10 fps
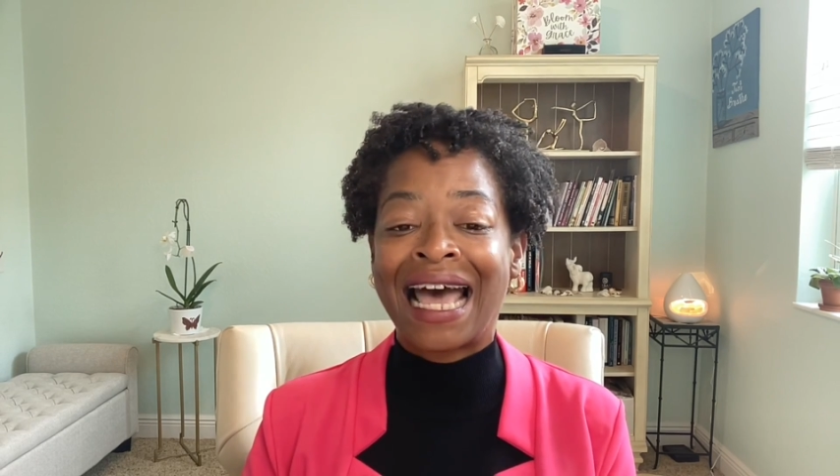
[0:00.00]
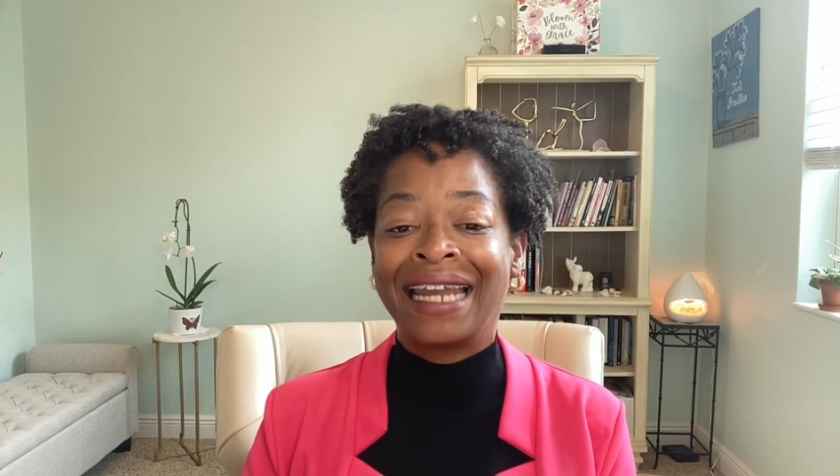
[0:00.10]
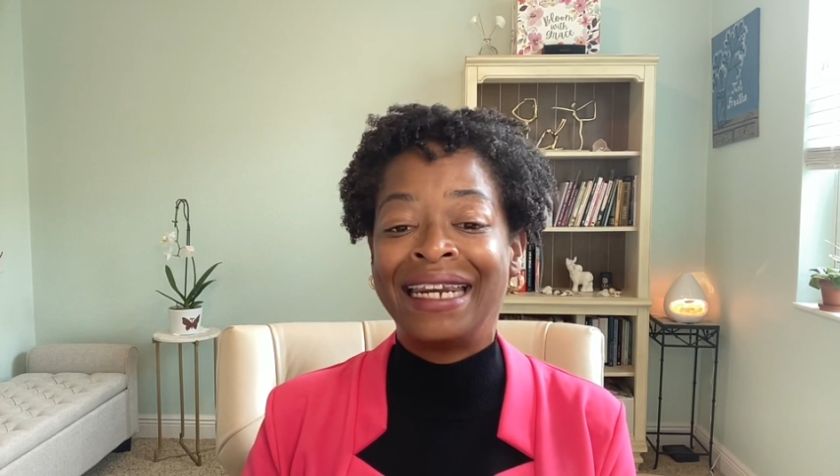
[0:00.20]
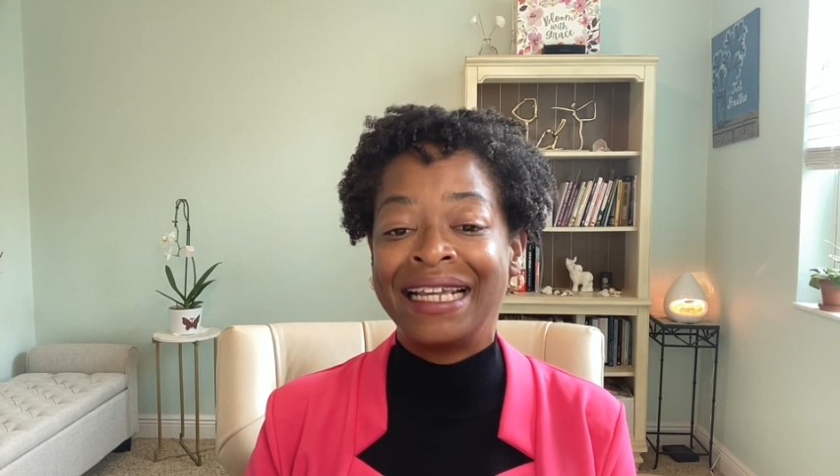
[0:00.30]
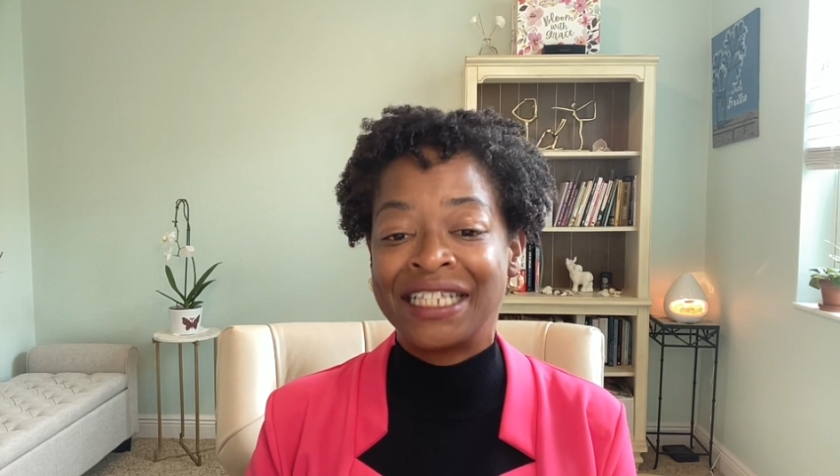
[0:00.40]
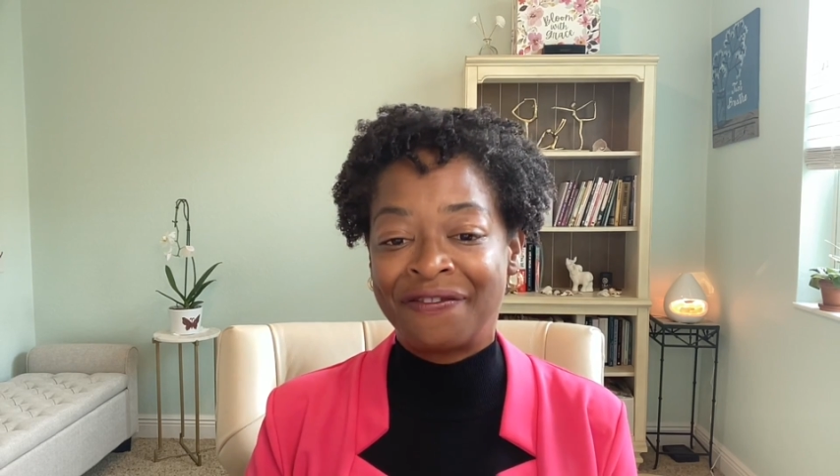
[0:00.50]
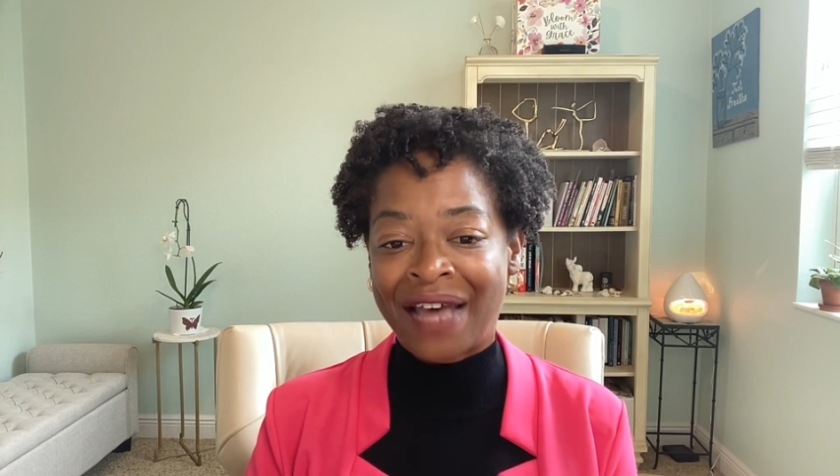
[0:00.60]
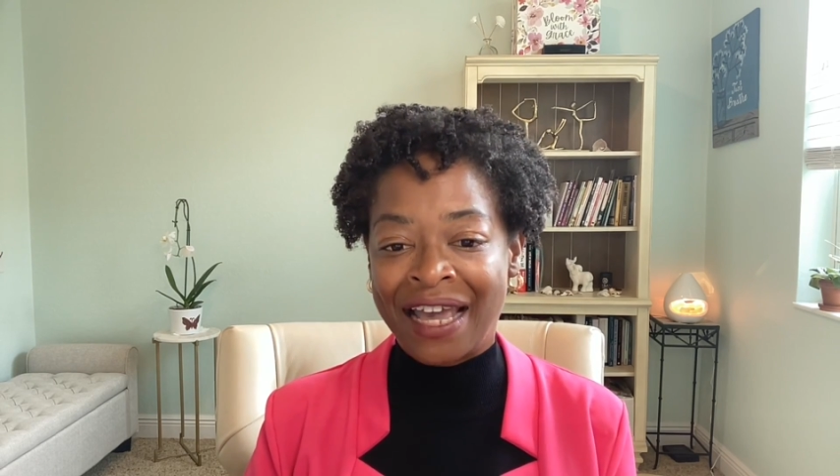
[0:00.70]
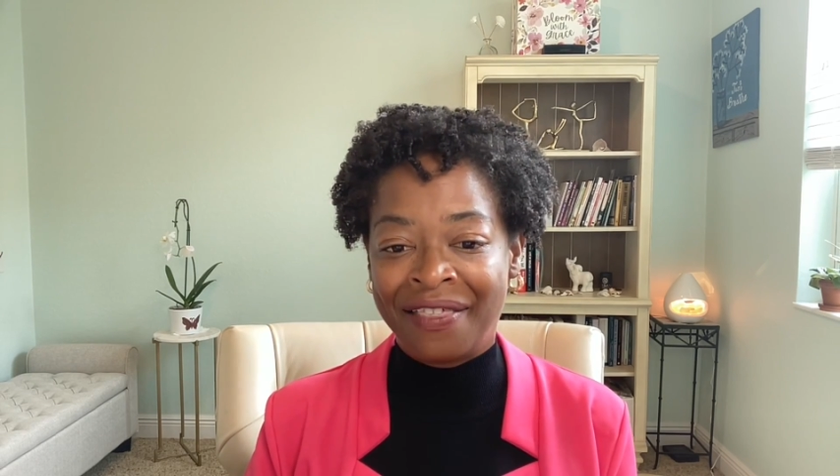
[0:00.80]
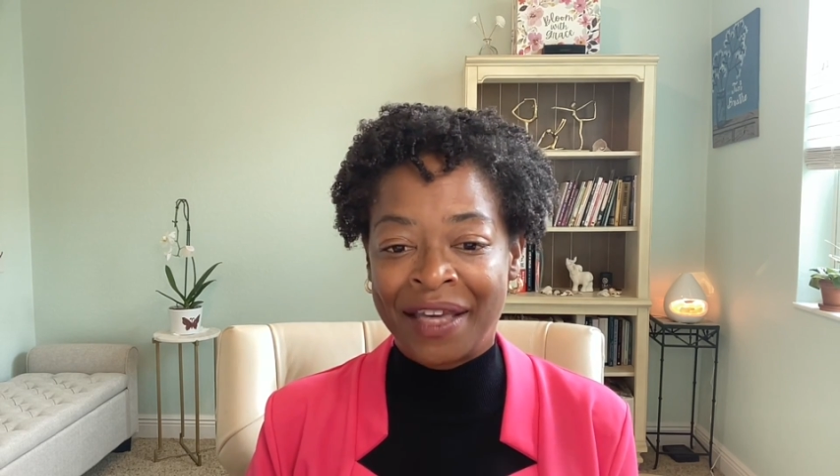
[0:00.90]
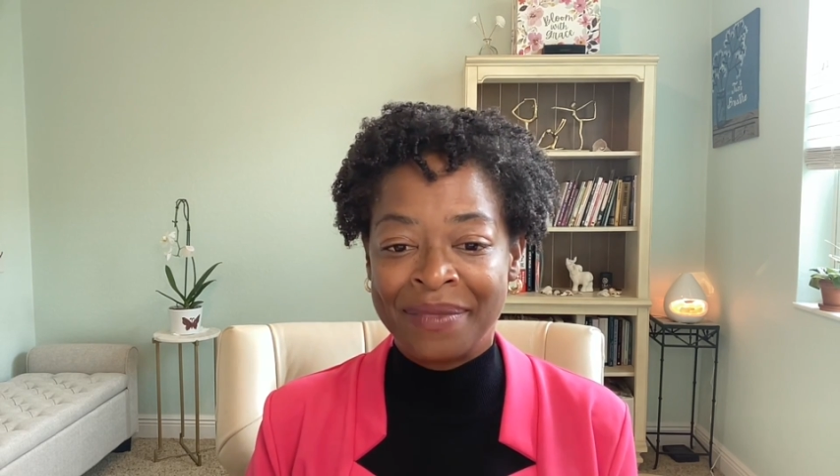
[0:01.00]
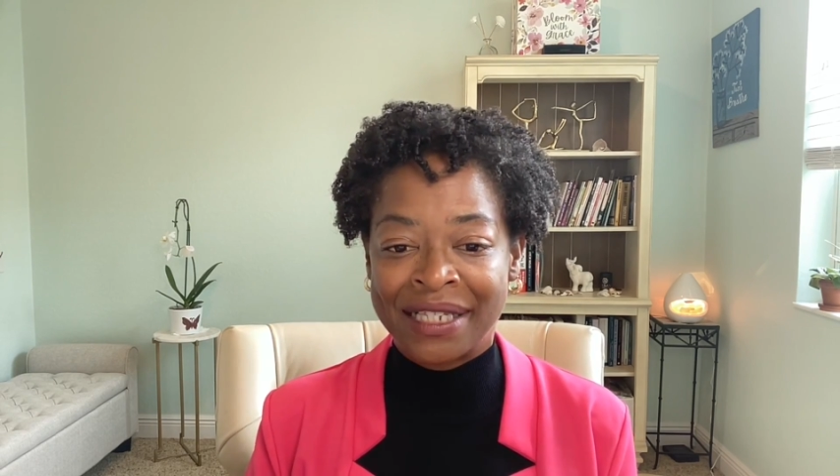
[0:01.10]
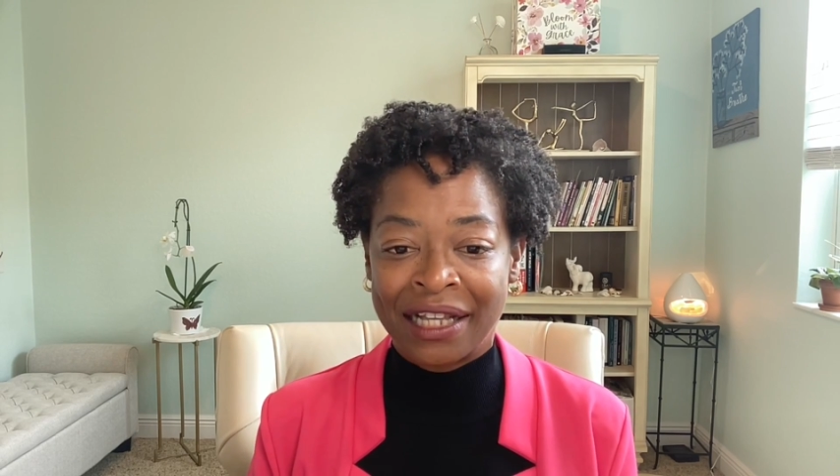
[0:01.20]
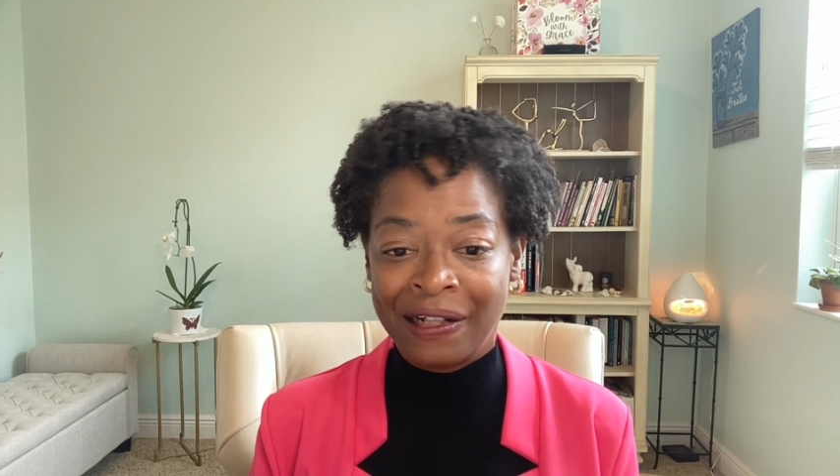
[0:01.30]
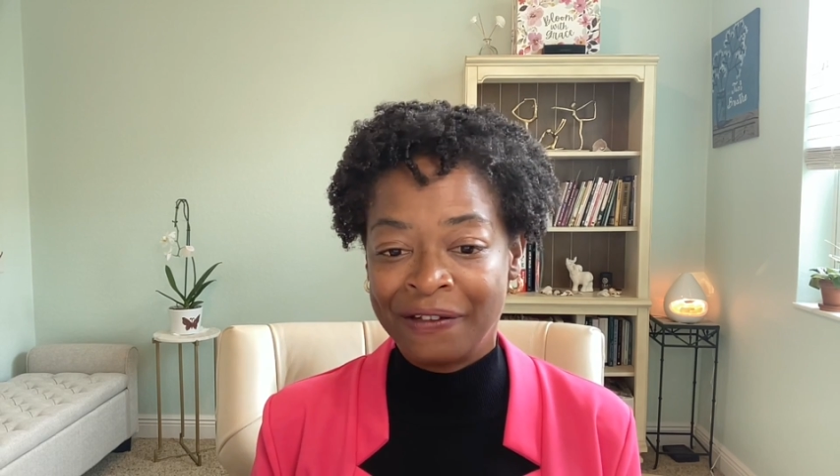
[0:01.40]
identify
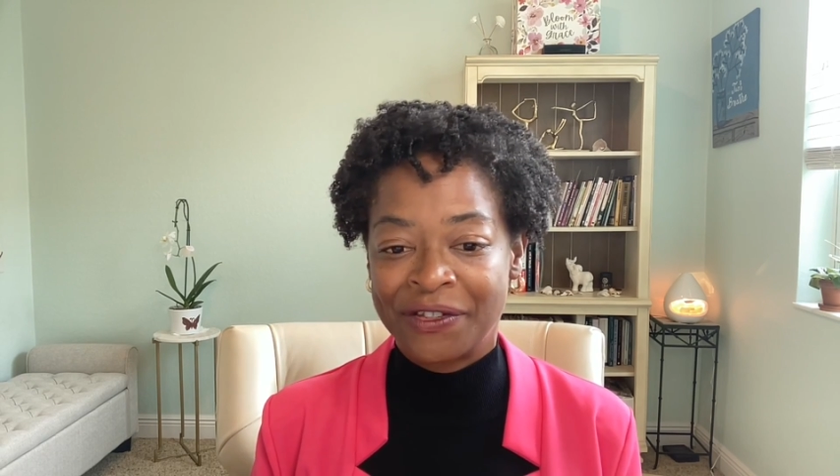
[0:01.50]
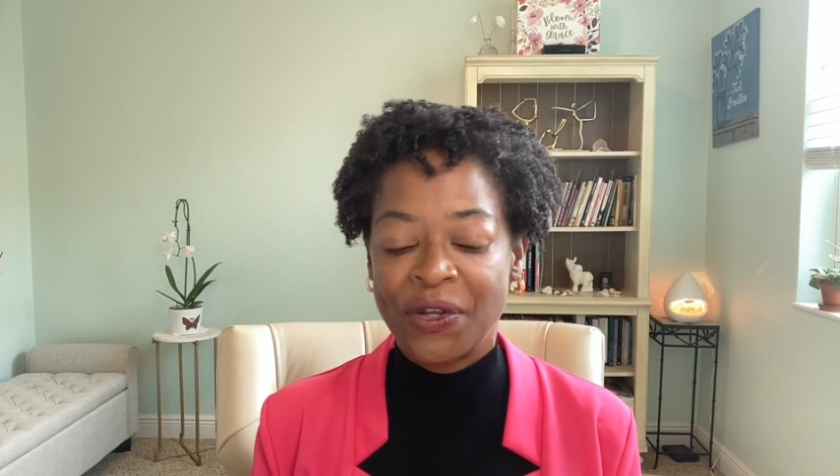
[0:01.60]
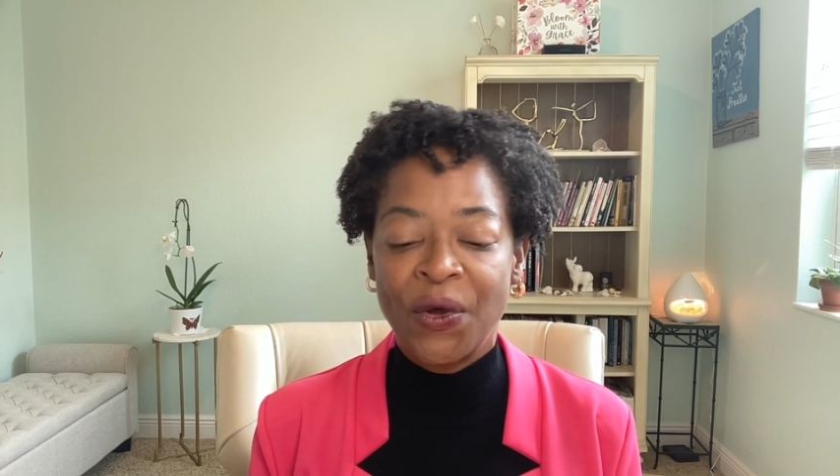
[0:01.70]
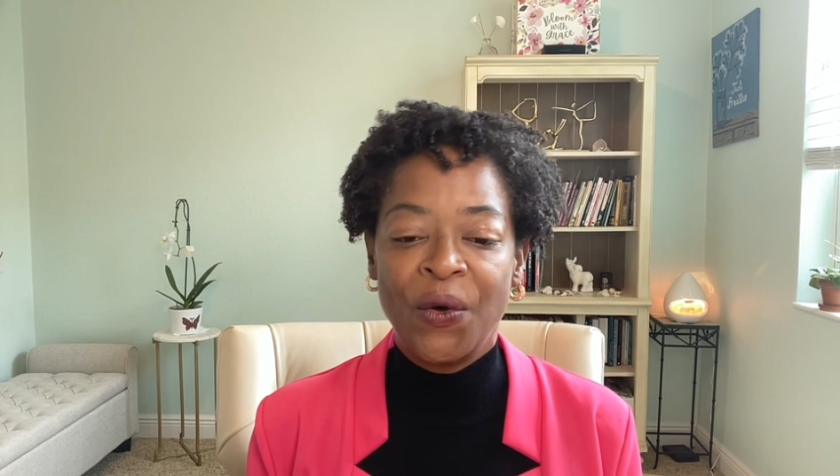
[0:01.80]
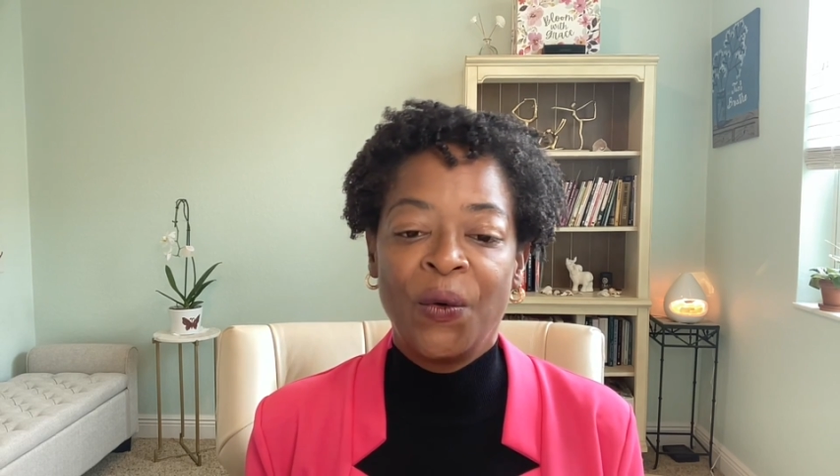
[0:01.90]
themselves